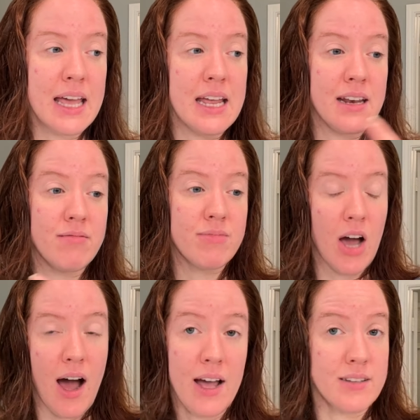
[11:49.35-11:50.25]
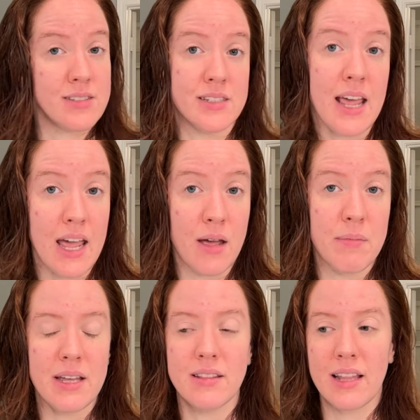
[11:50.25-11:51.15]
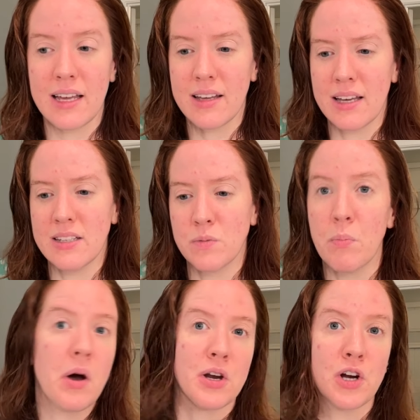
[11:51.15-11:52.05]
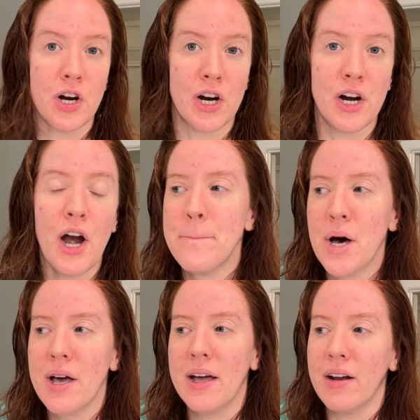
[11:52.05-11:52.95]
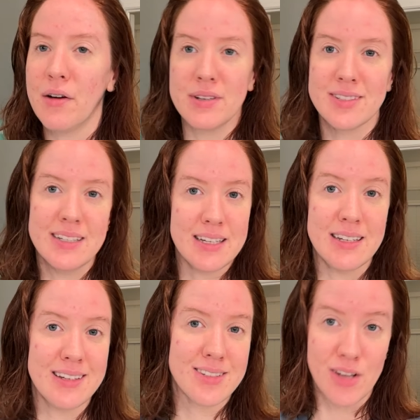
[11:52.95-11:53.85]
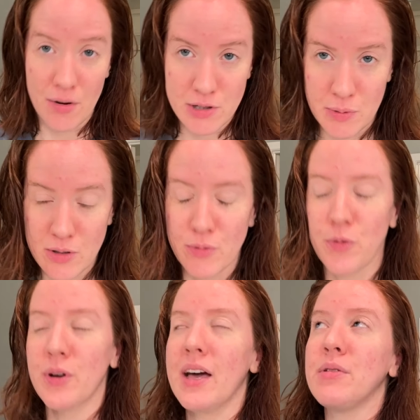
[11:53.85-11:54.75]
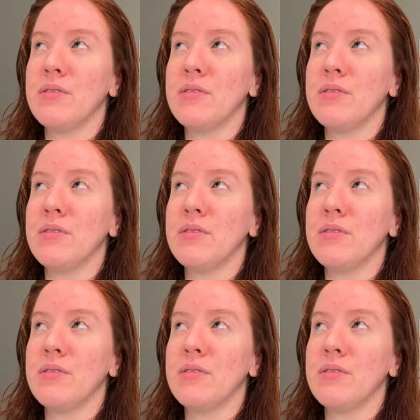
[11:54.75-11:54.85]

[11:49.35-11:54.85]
in Kai's name, in like his moniker, but obviously he is not responsible for that.